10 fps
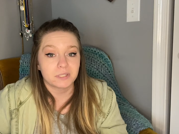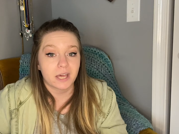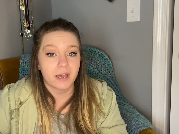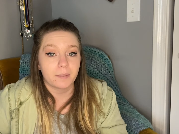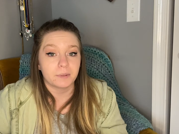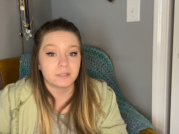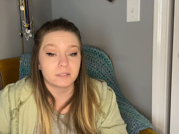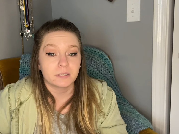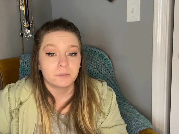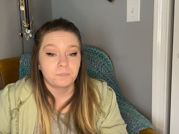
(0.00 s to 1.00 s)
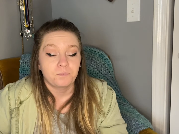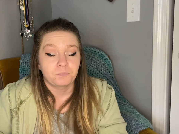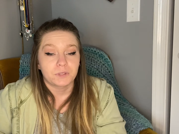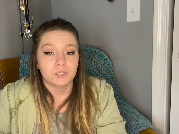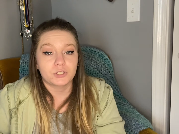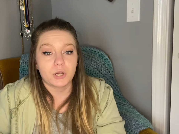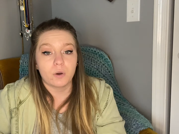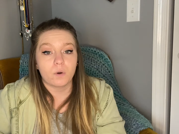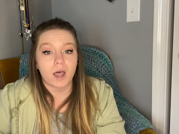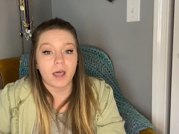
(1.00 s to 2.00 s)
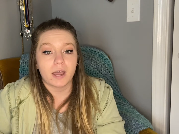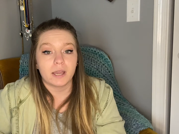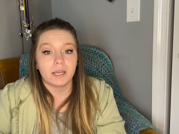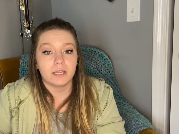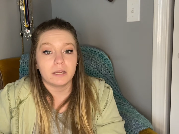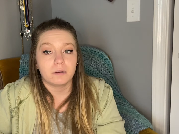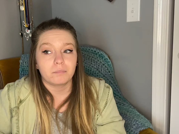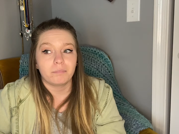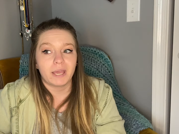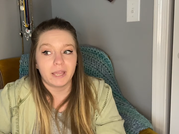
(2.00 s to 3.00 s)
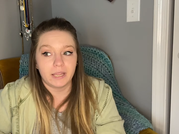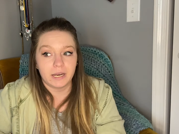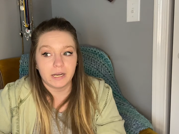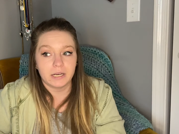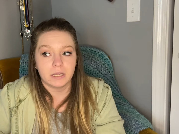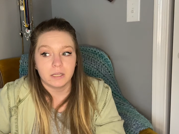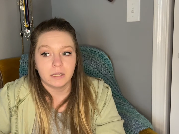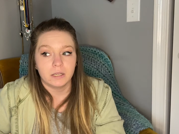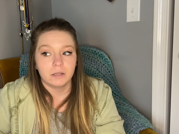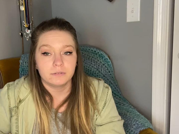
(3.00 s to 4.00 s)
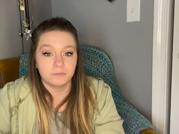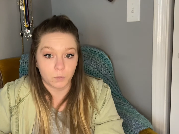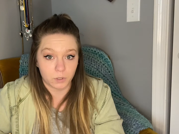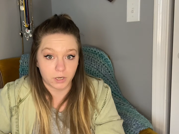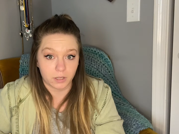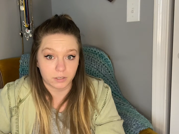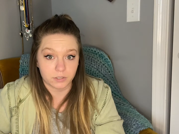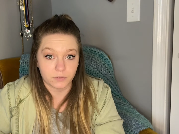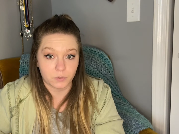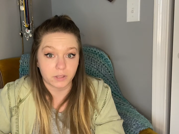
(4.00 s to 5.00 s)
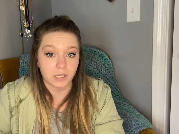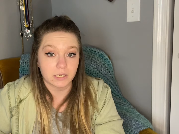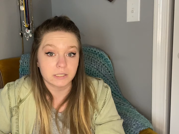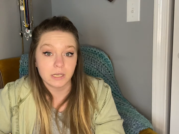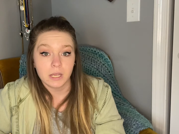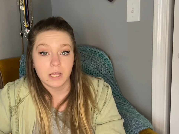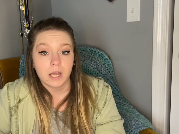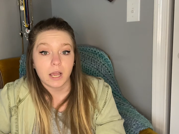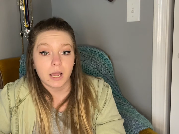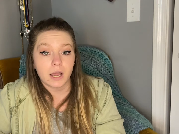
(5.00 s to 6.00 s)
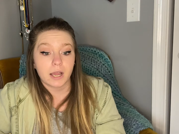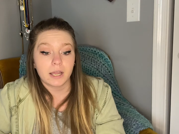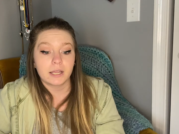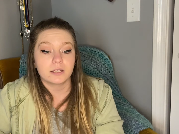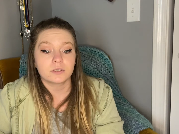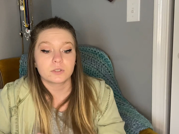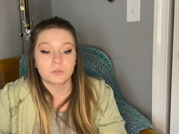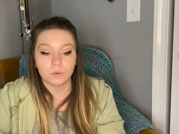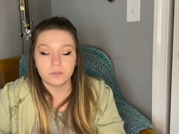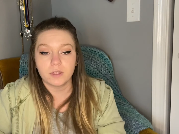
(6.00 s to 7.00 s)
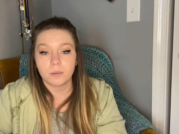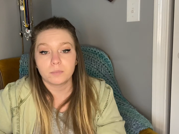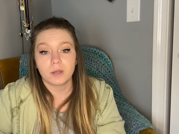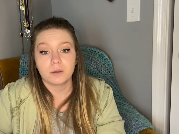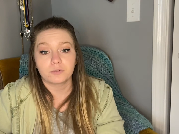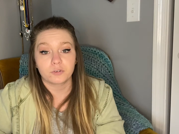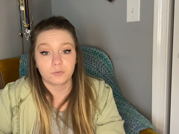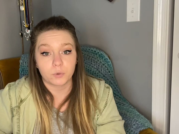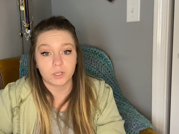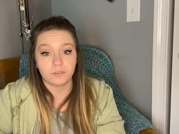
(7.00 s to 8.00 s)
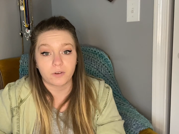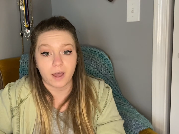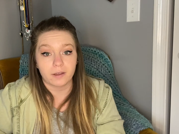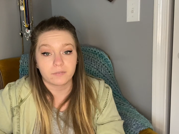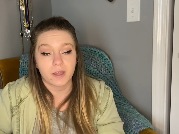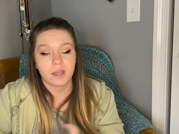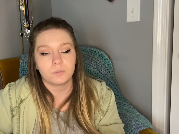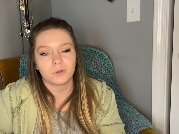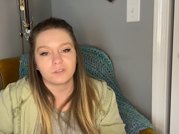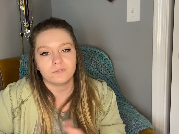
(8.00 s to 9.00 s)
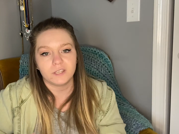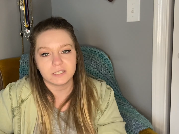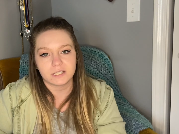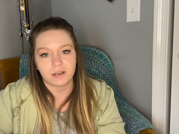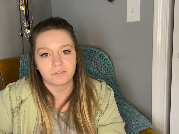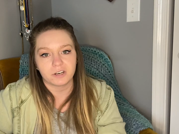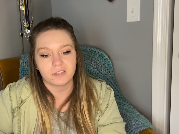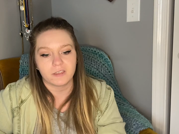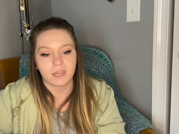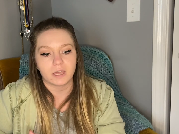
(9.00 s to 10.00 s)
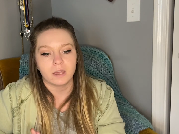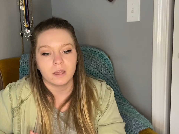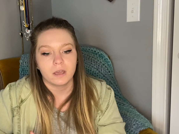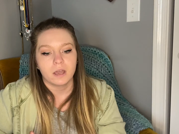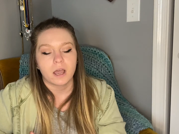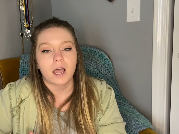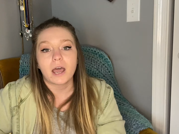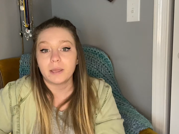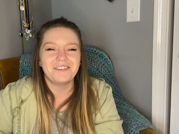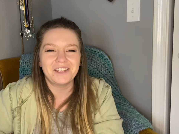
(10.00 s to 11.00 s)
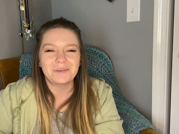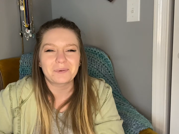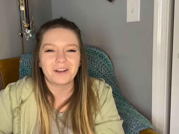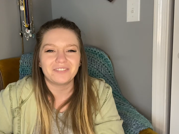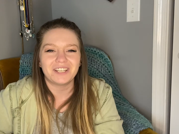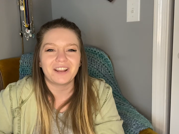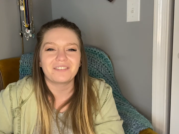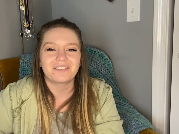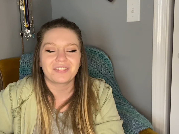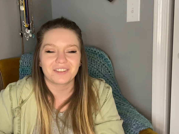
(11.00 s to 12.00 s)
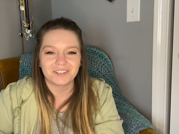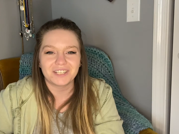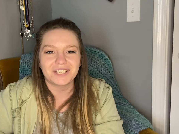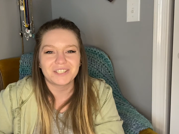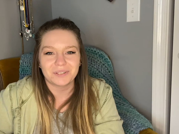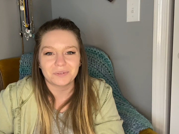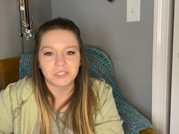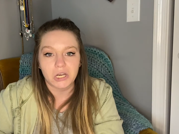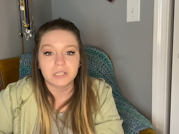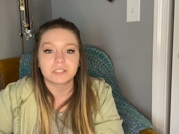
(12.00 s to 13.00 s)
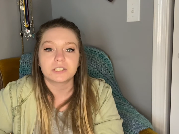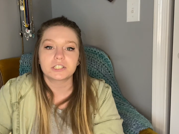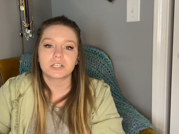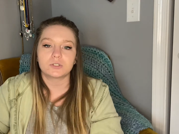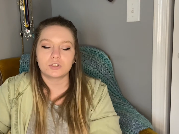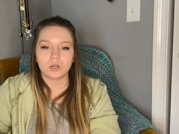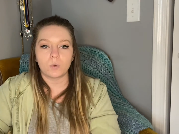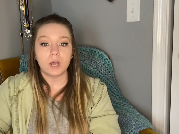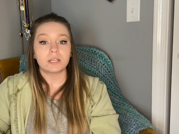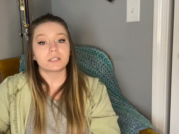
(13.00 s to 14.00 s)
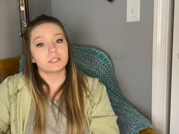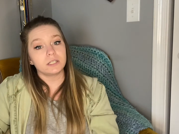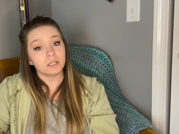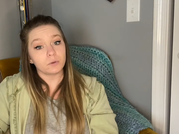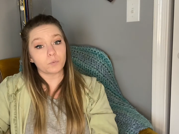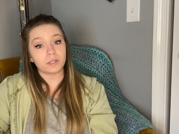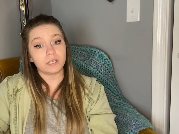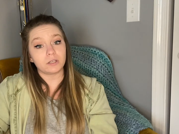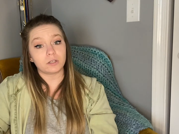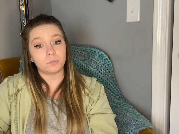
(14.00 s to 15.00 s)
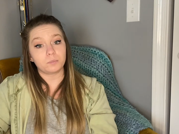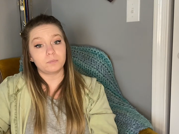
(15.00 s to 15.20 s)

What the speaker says: that happens. So I paid $4 for these. I sold them for $45, and with fees and everything, I made a profit of $32. So still a really good